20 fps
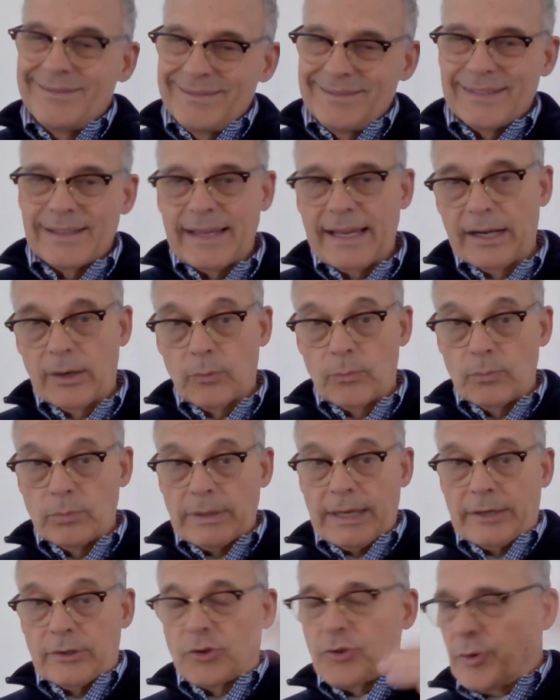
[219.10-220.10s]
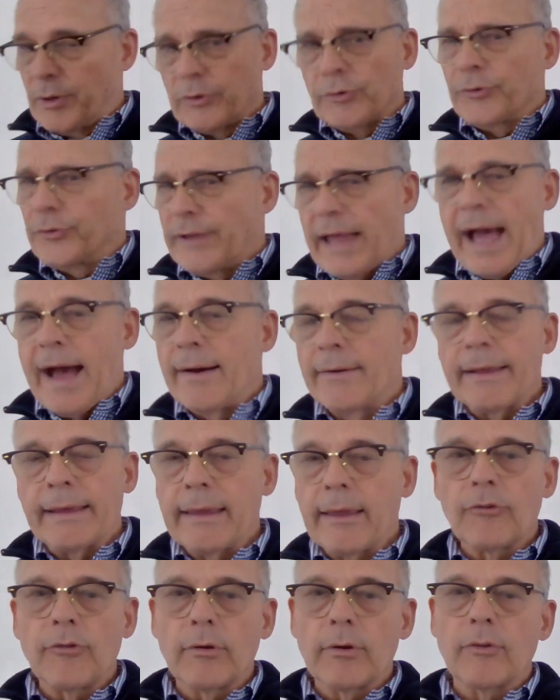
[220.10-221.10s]
kind of trickles down, I
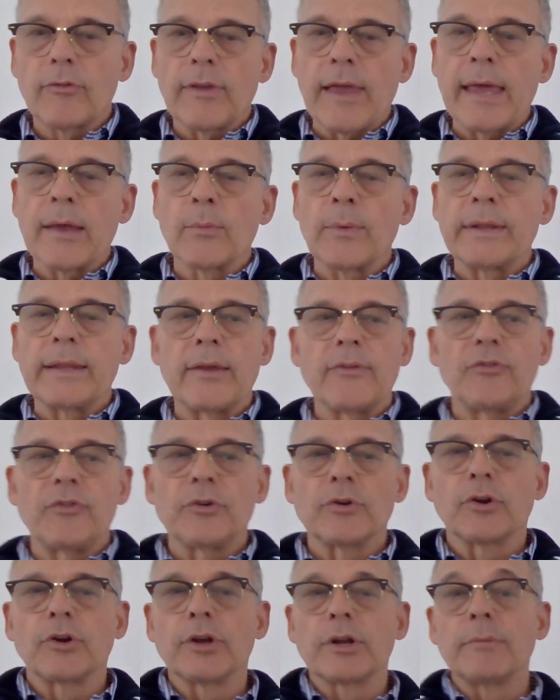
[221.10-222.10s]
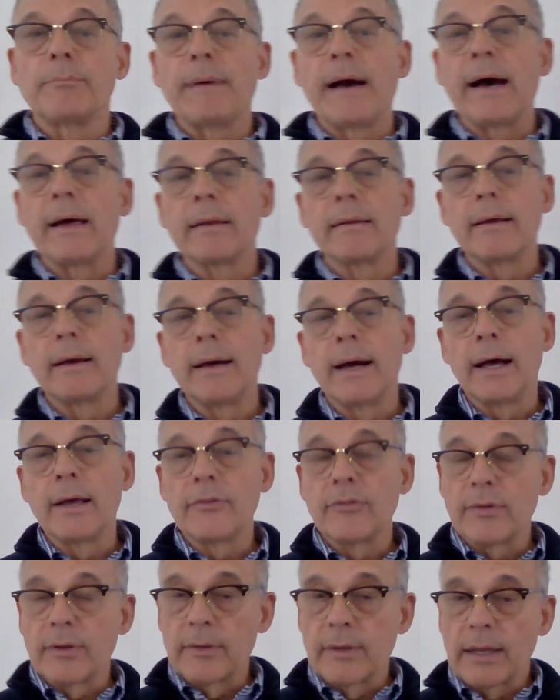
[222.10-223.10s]
guess you could say. And when they feel good about
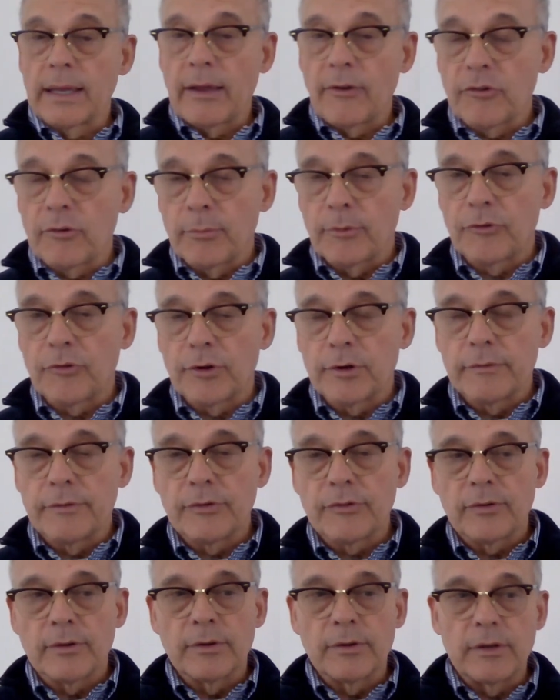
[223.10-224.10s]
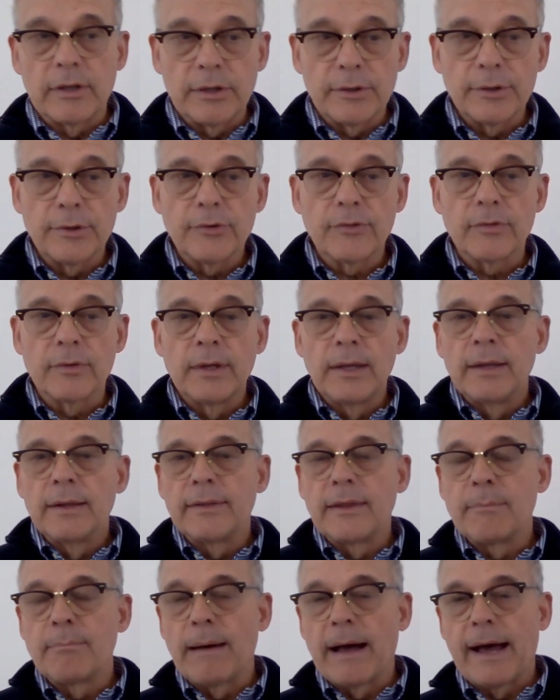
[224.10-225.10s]
us and the customer service and the dealers,
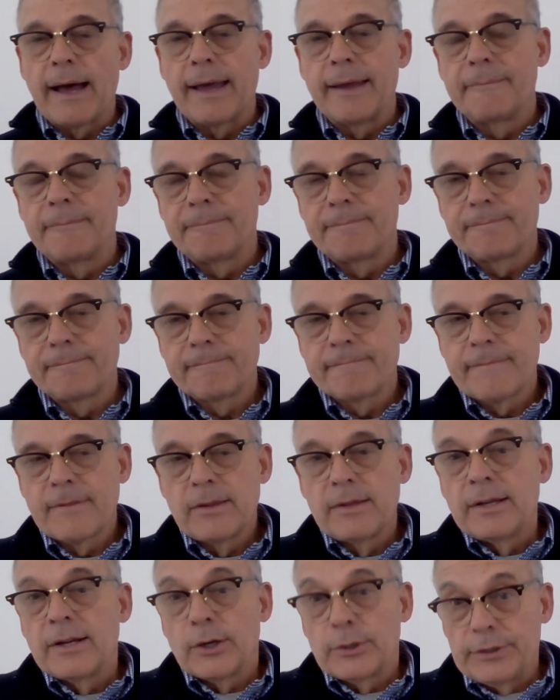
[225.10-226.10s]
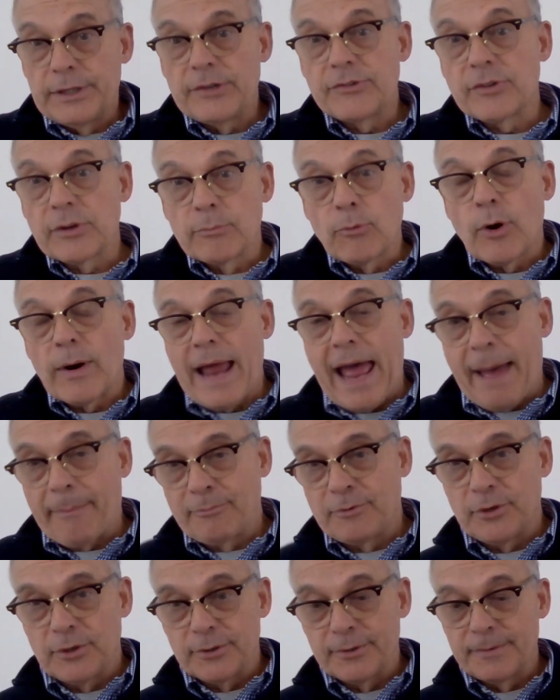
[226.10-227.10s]
they buy, or at least they're more apt
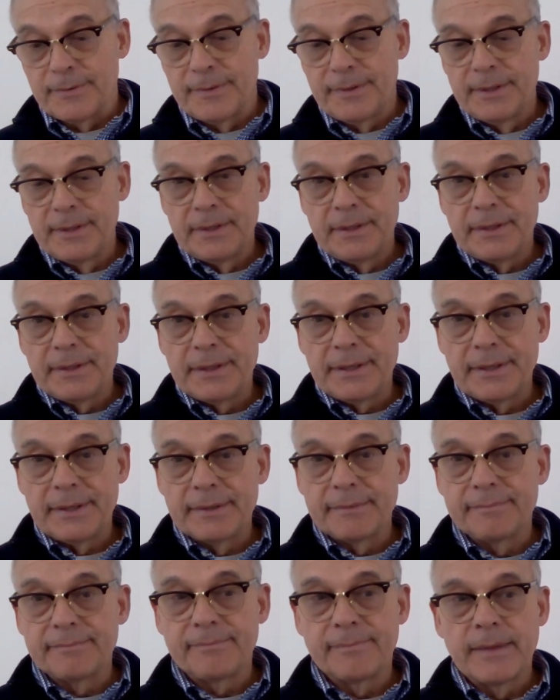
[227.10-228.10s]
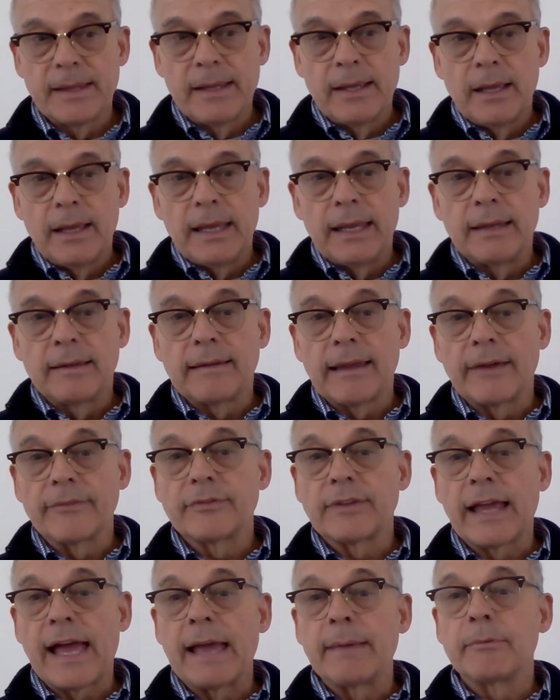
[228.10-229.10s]
to. In tough
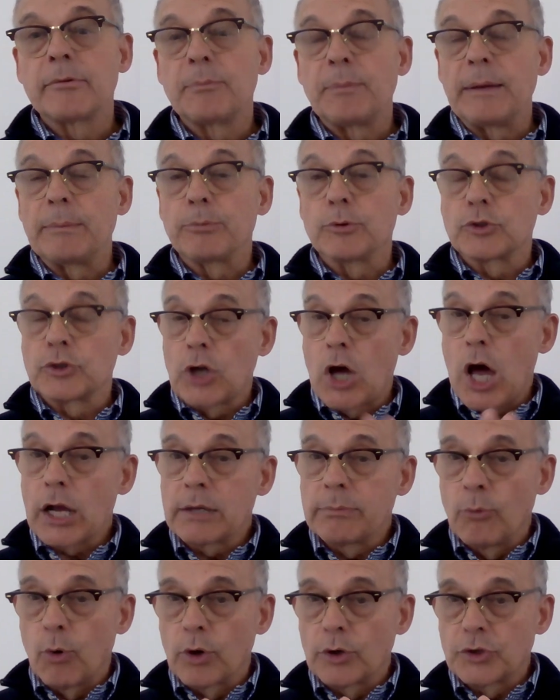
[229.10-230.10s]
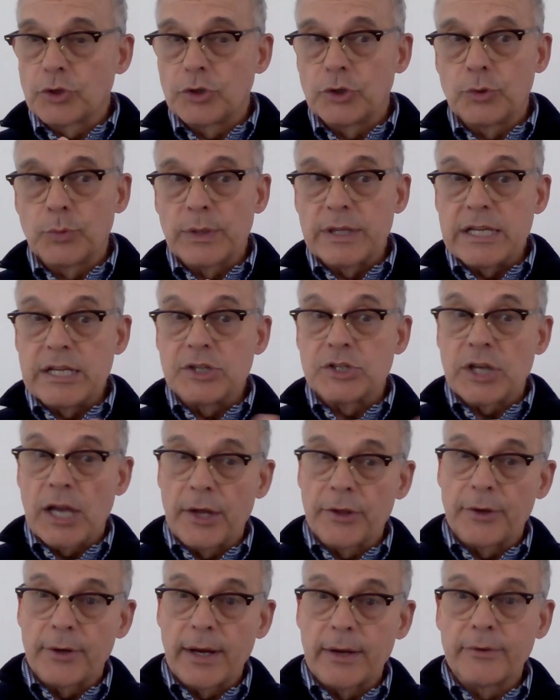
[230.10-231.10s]
times, people talk more too with each
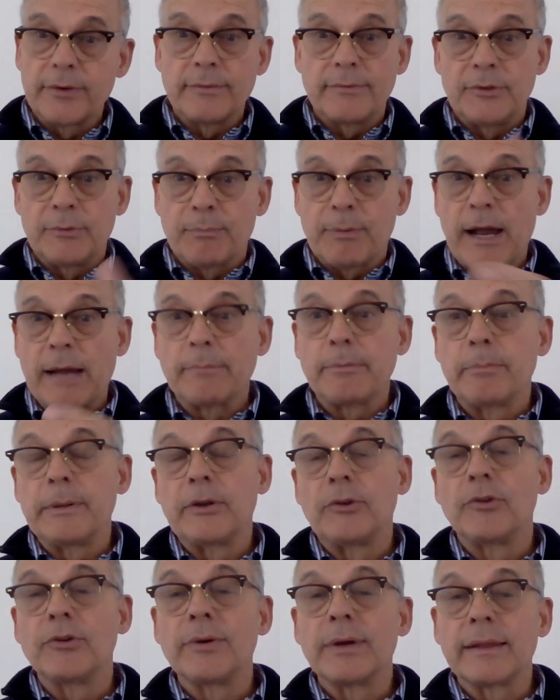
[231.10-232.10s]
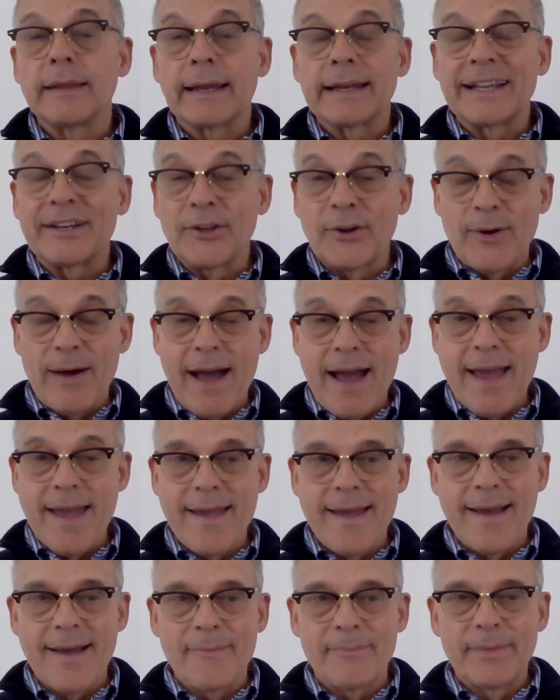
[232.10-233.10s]
other. You're probably doing that. I know I
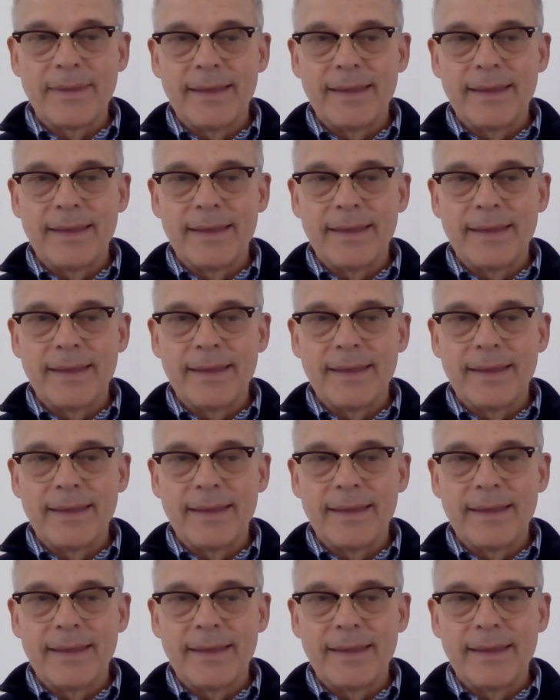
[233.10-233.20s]
am.